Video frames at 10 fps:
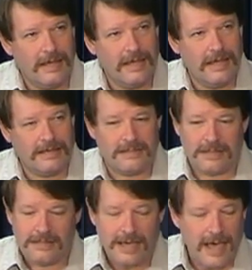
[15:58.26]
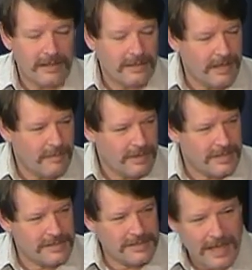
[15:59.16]
It's exactly that,
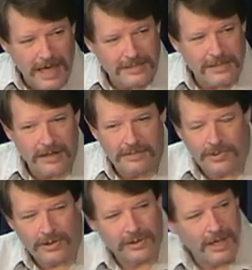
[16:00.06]
because that's not important.